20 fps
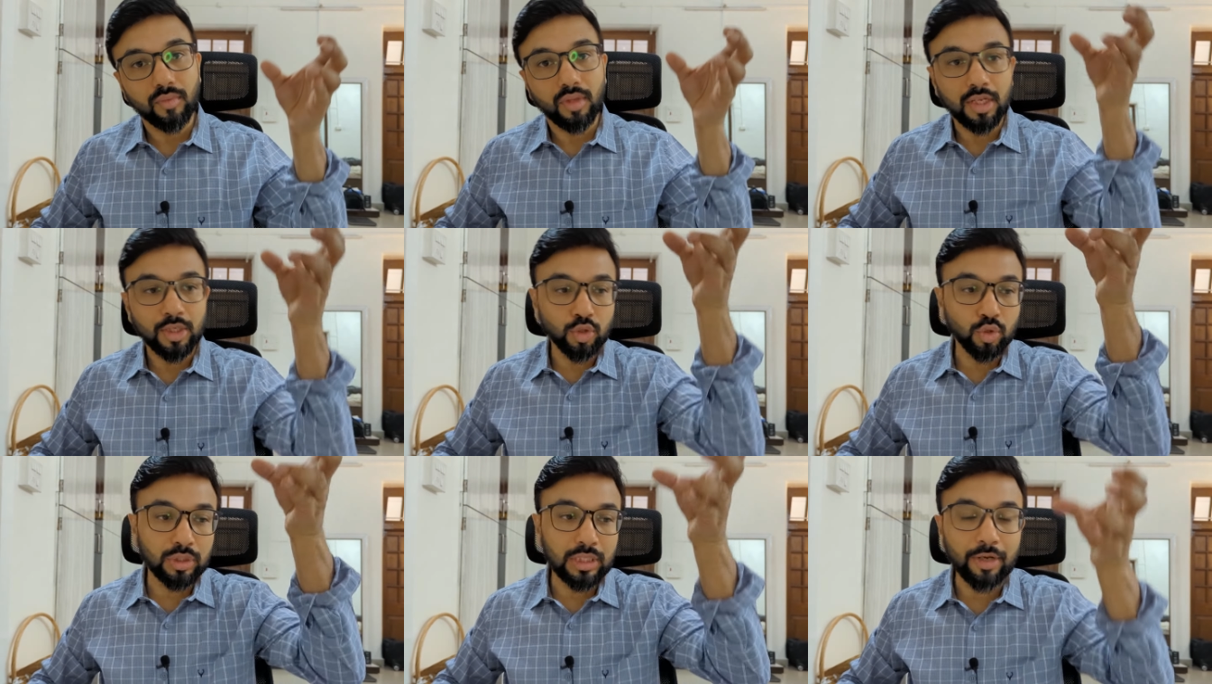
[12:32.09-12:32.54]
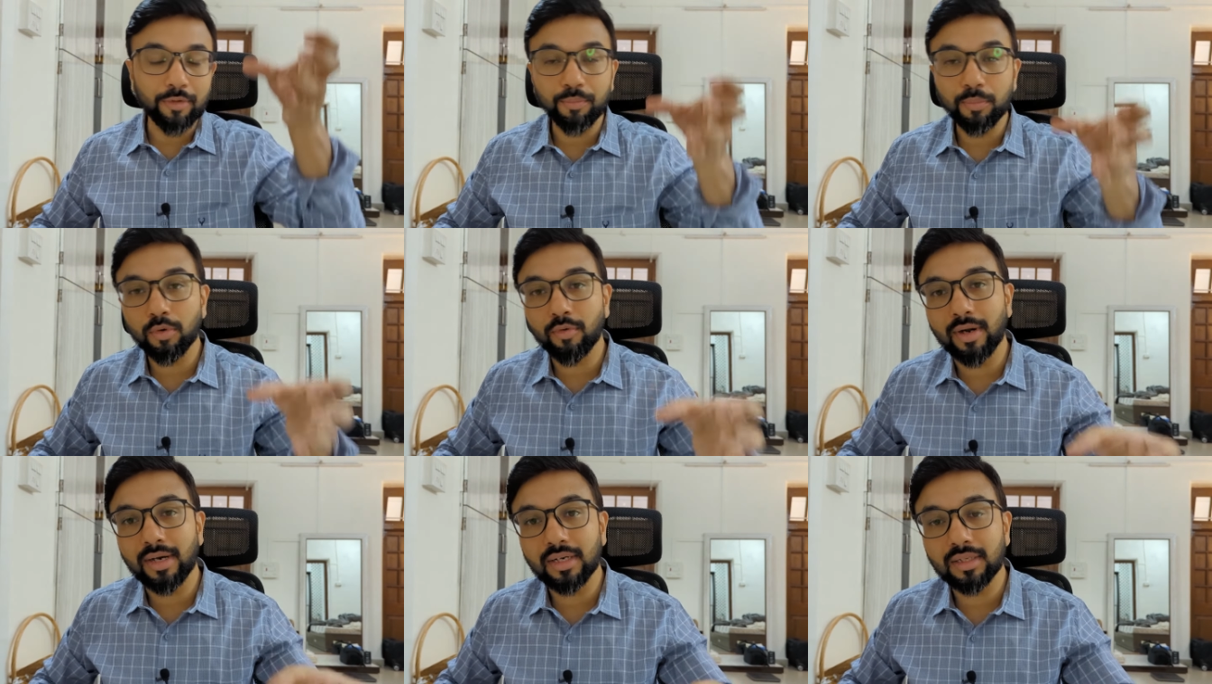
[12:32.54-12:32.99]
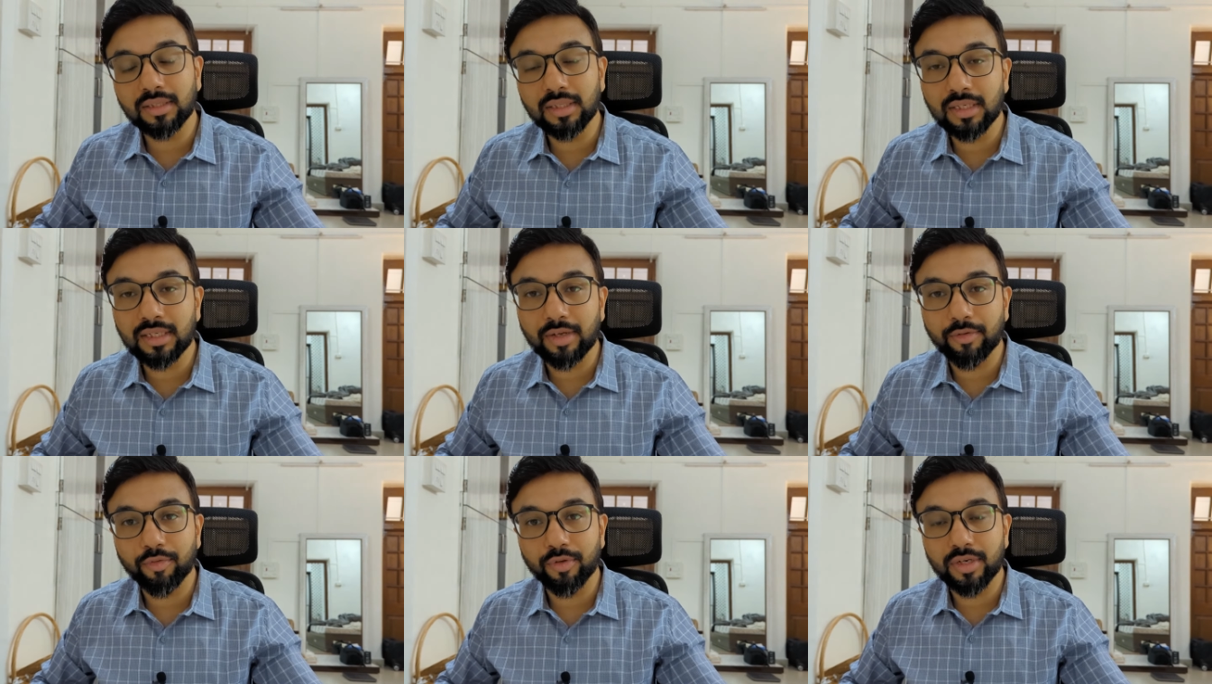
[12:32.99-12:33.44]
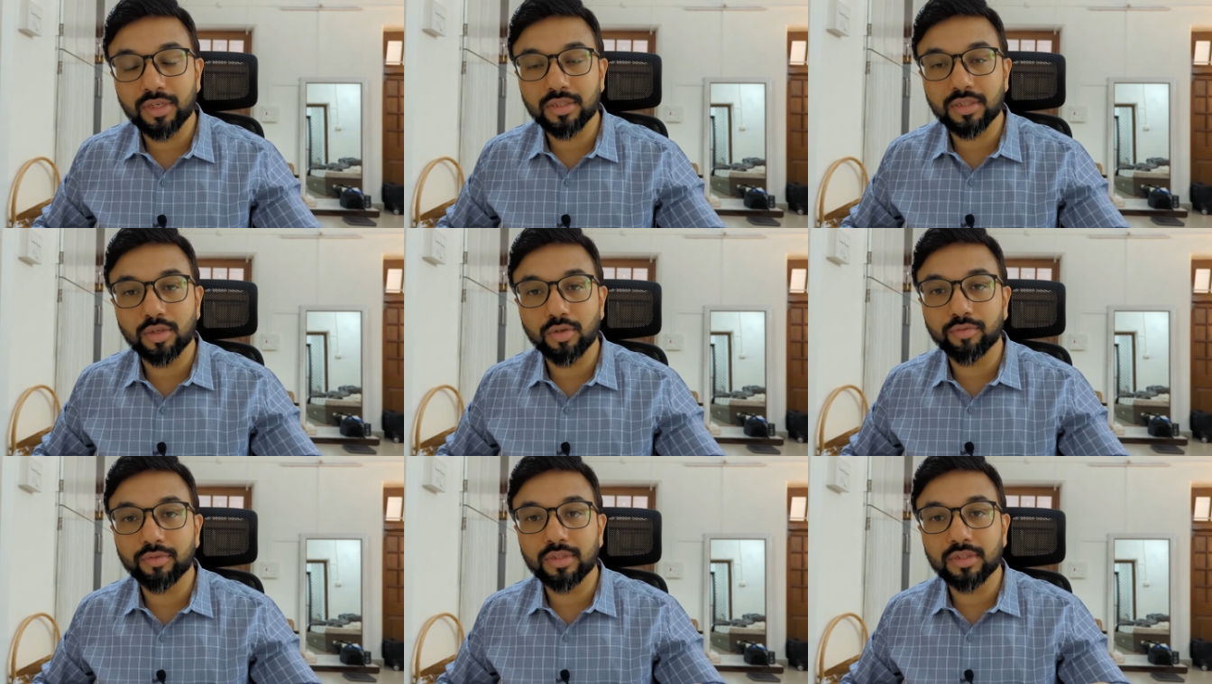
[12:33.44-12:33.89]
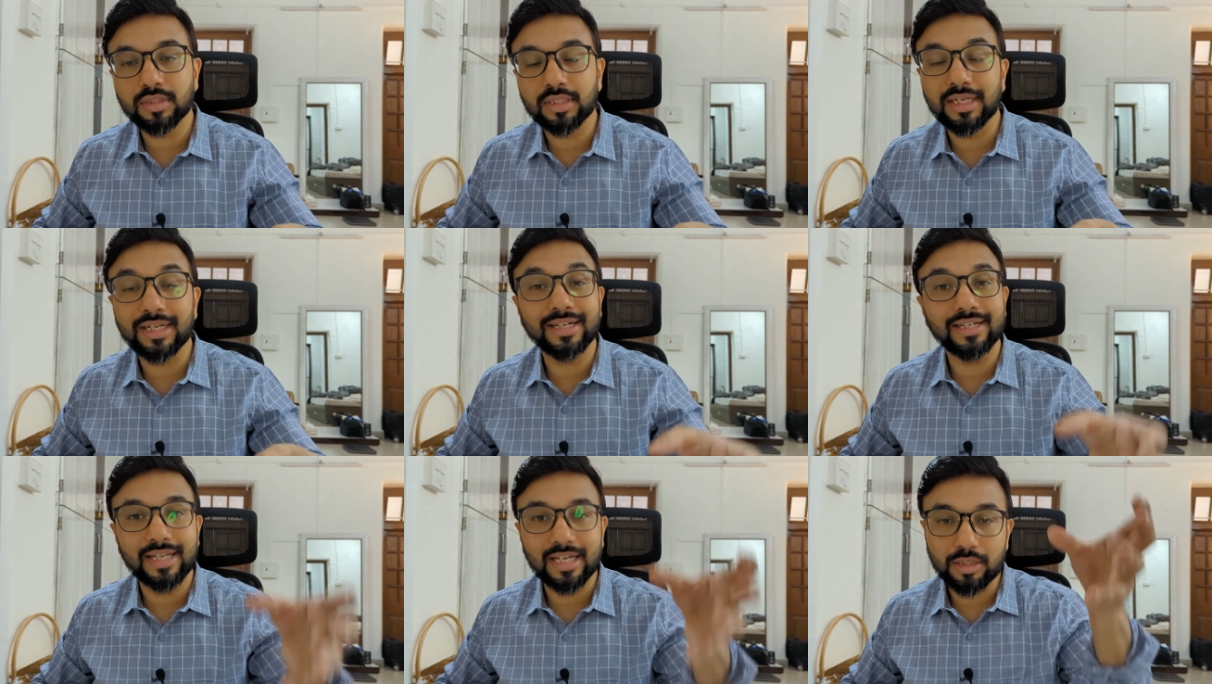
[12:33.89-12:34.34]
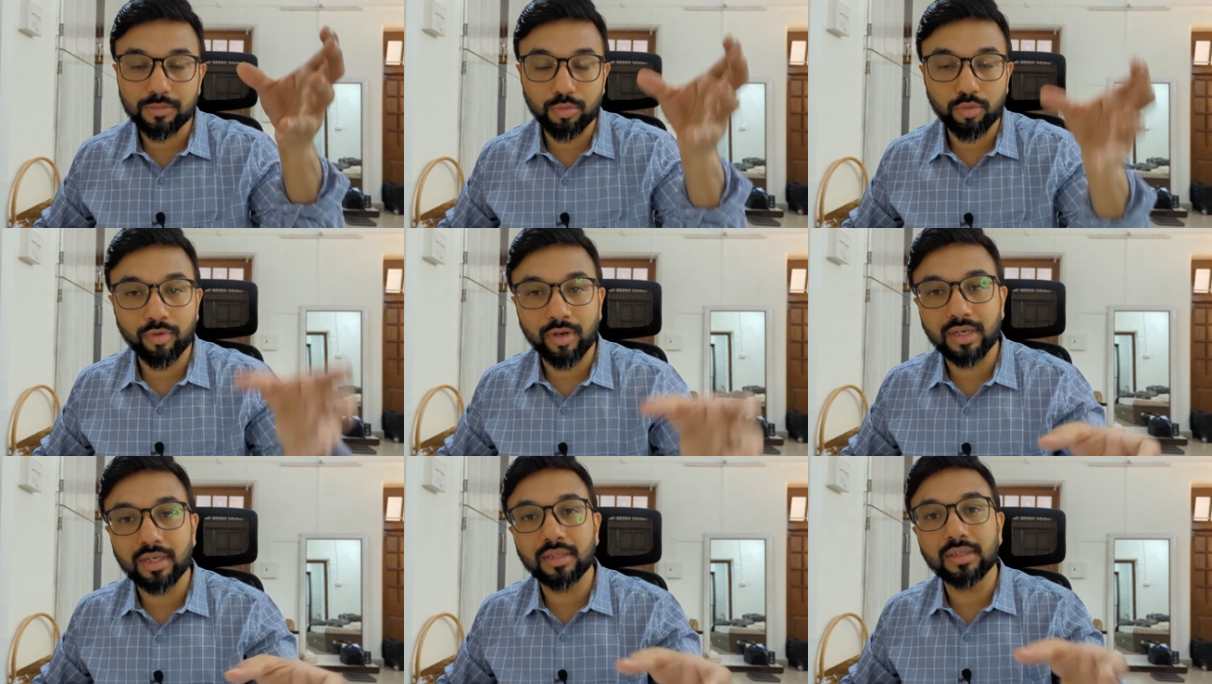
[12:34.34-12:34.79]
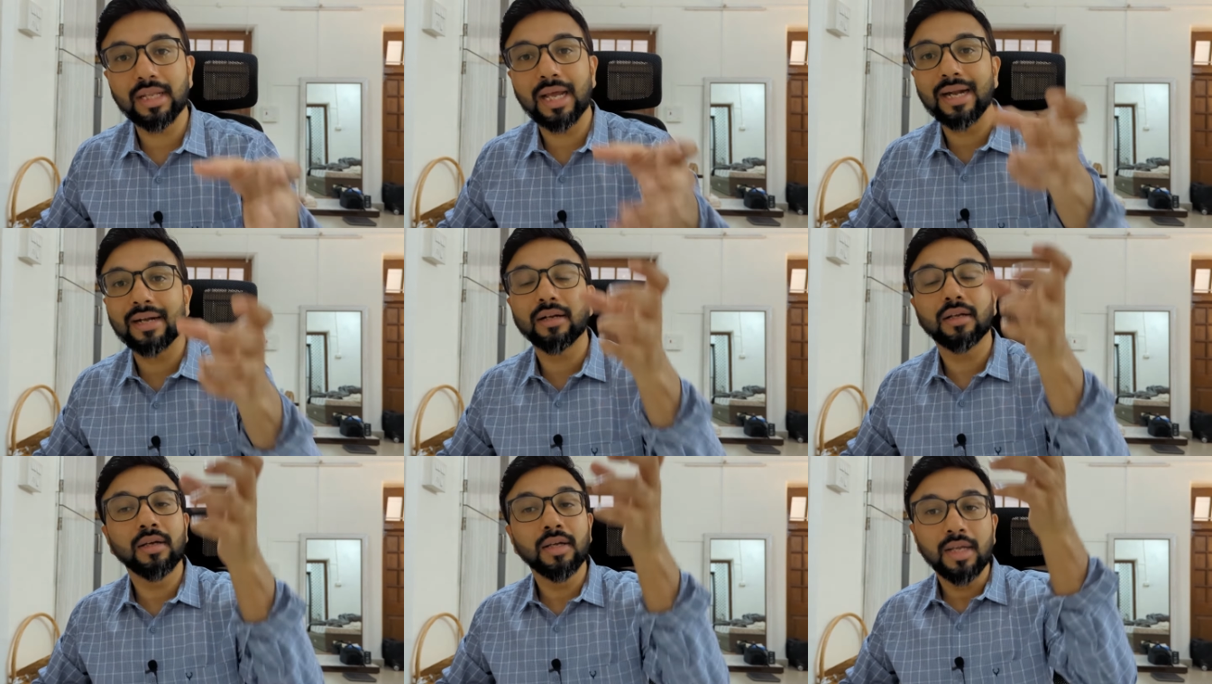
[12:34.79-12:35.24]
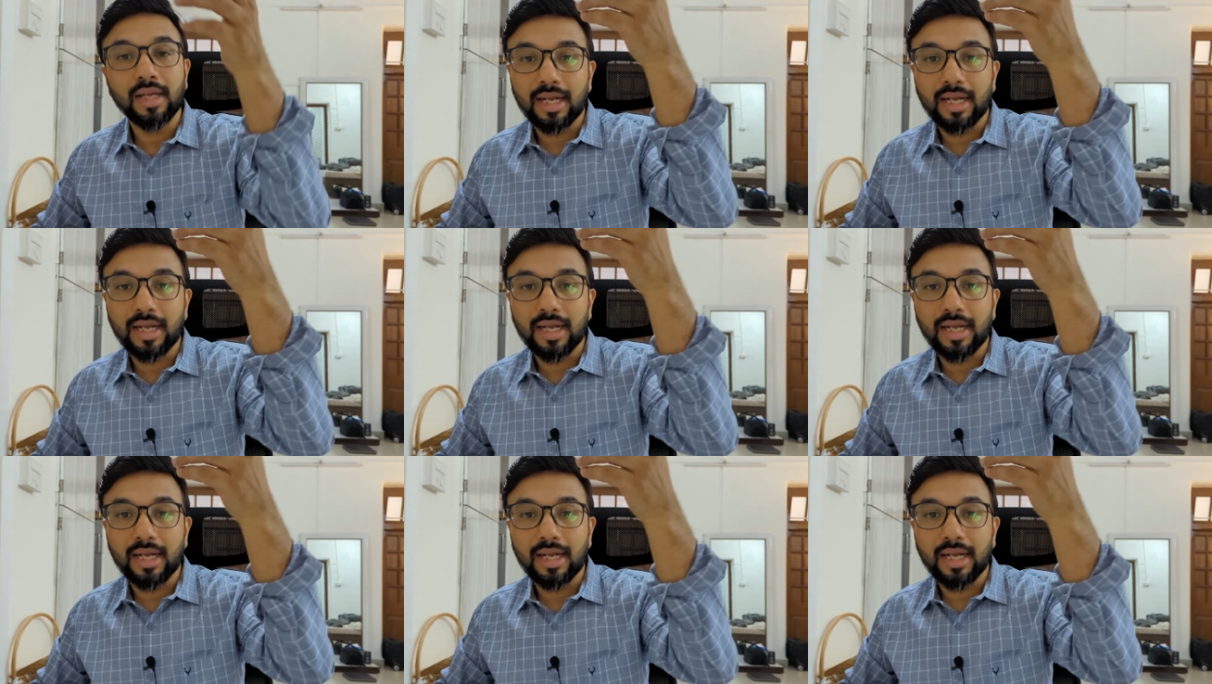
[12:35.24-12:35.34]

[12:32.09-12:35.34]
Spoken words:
So they have provided the definition of the state, it has provided that.